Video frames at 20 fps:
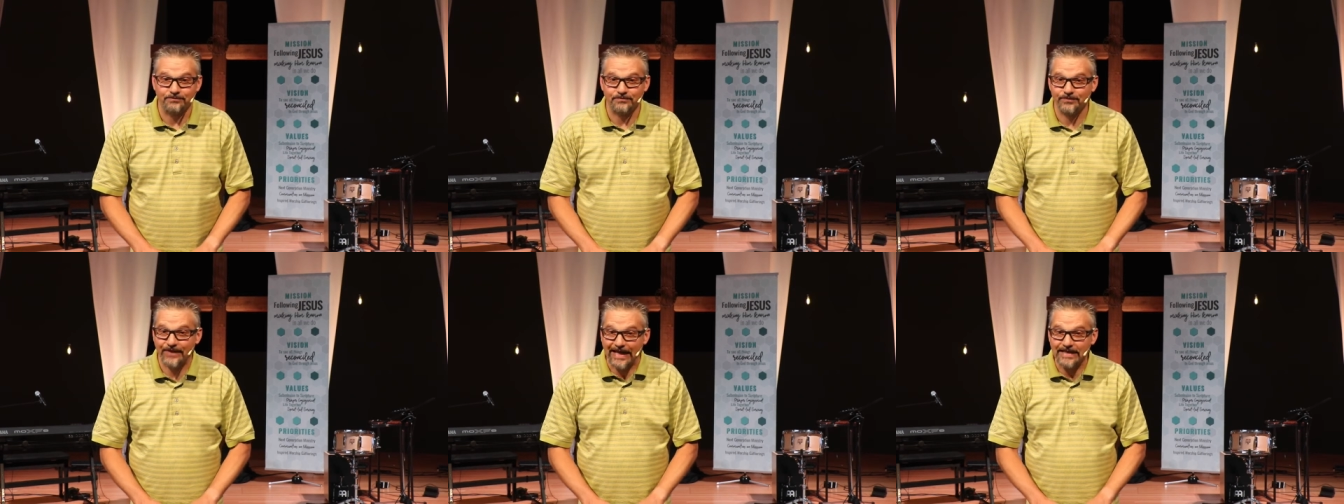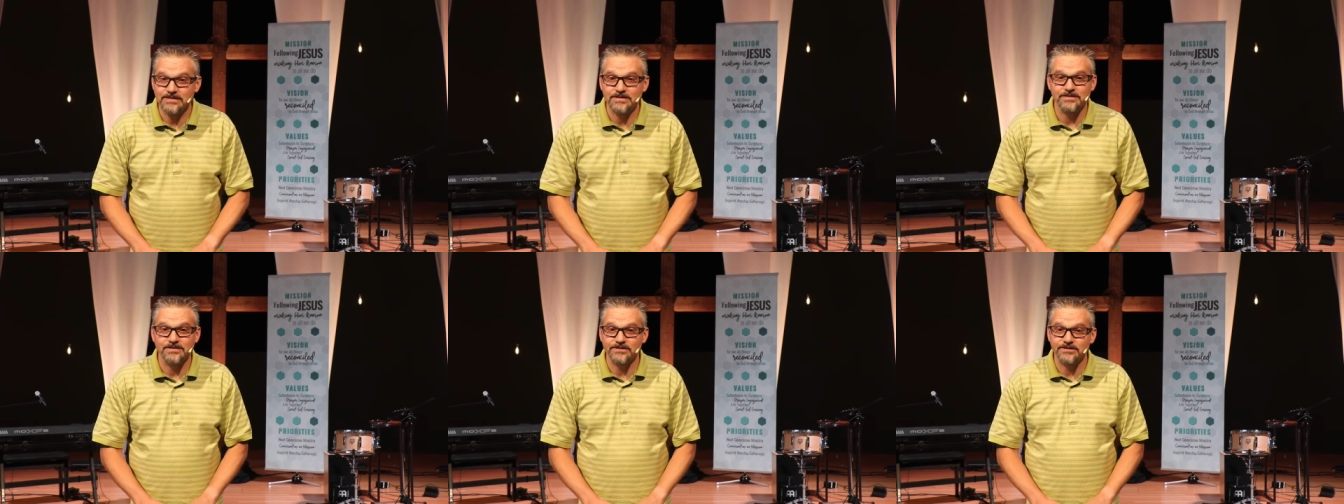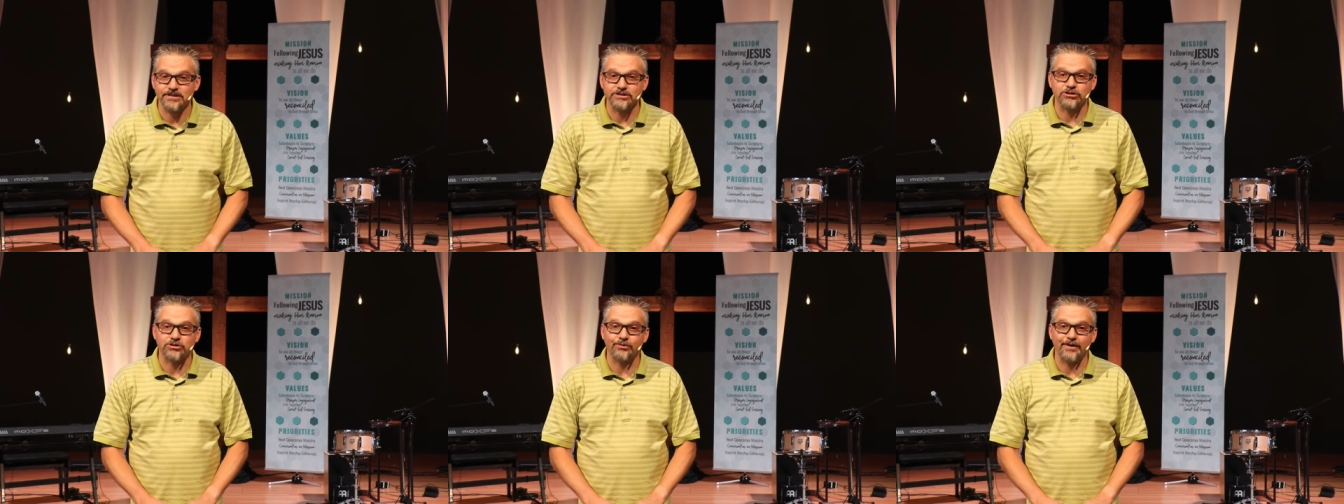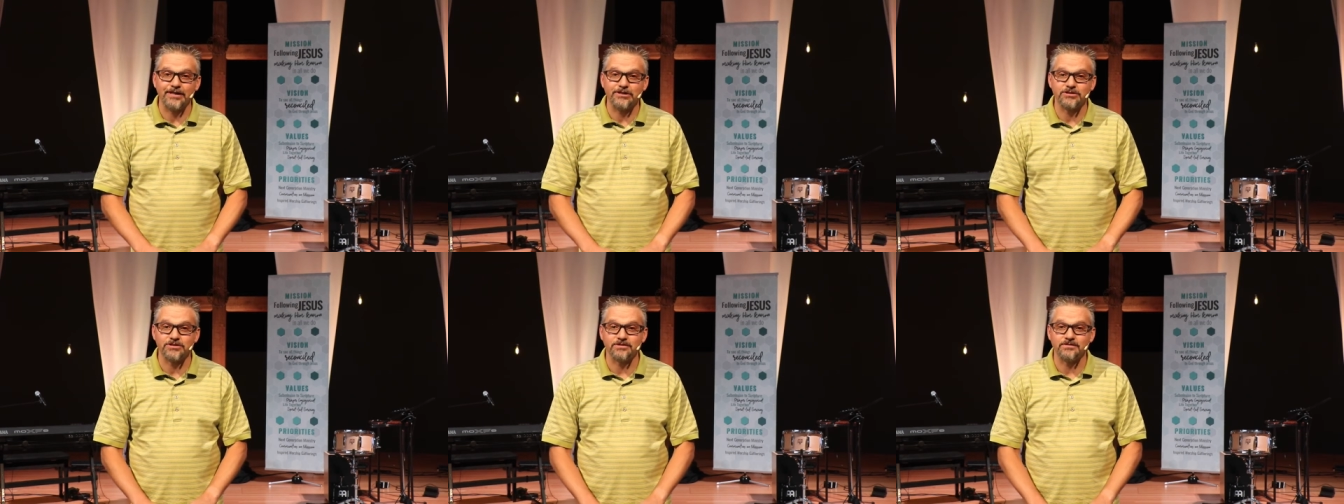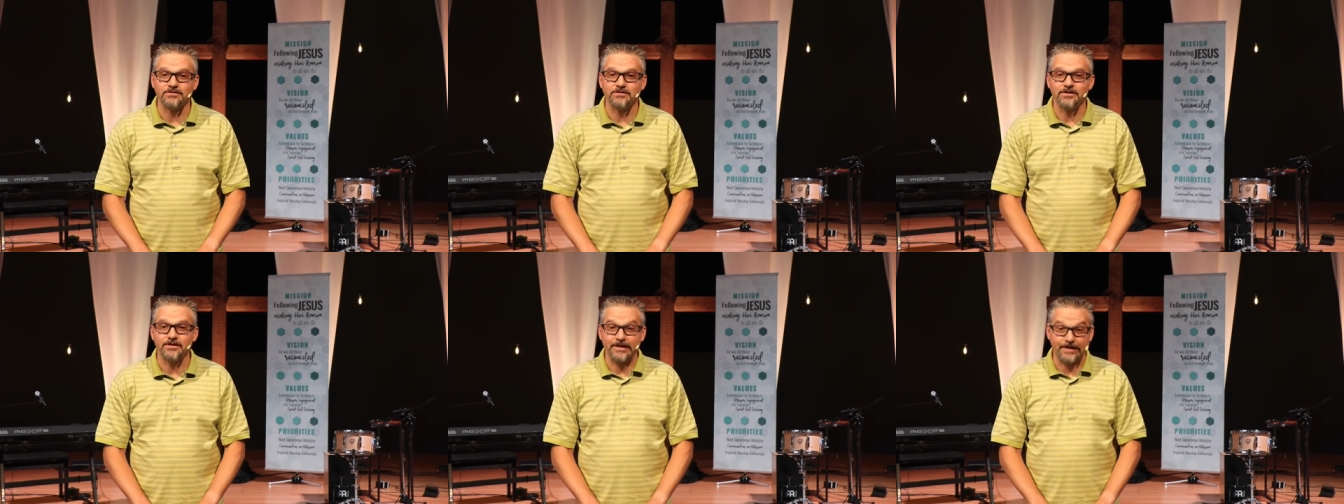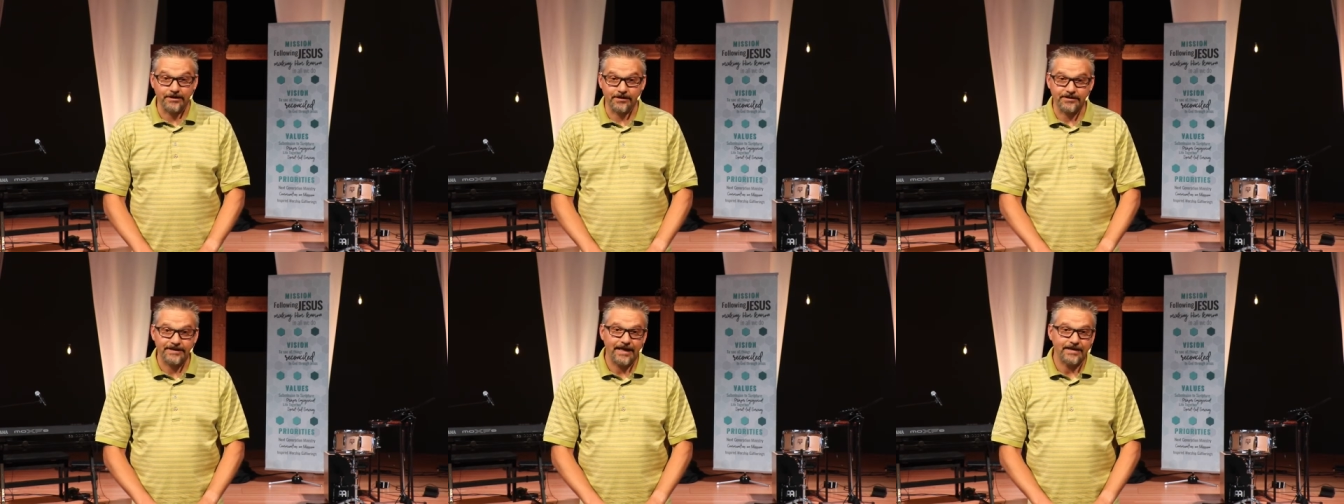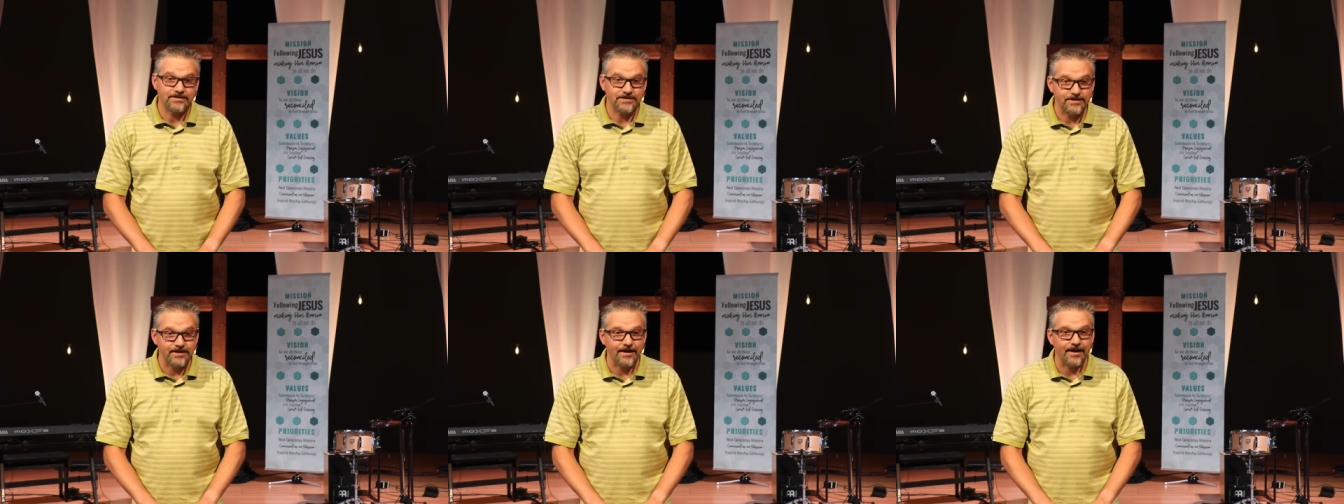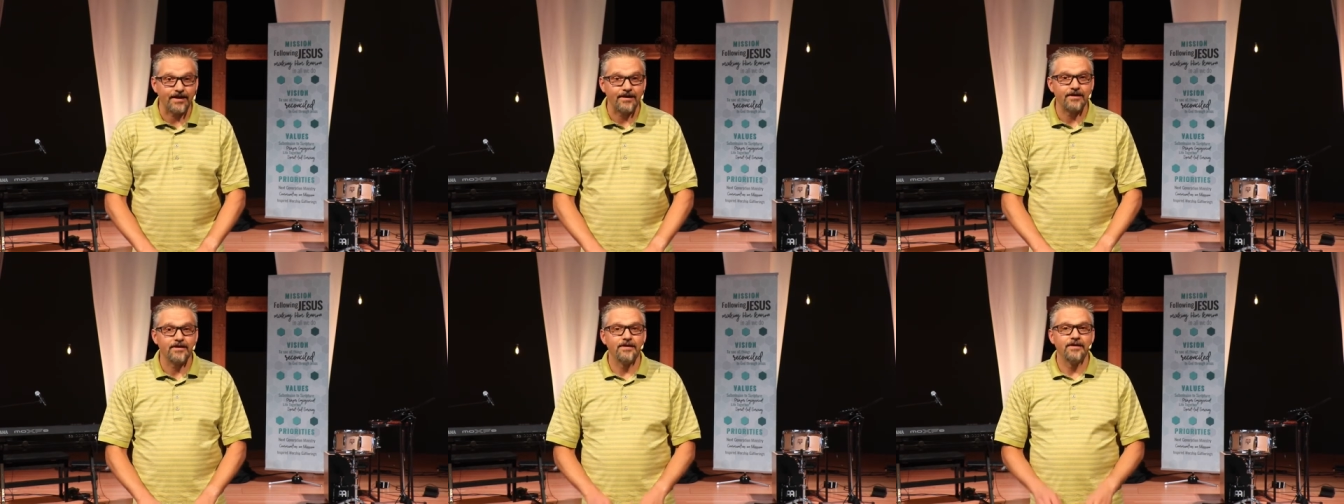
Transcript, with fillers: that's the situation in our text today.